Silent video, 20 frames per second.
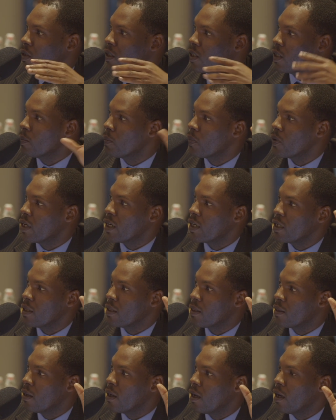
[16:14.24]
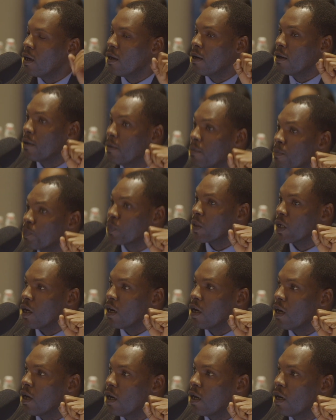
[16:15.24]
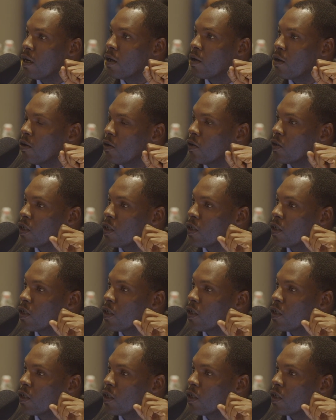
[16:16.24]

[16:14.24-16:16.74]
basing on the contemporary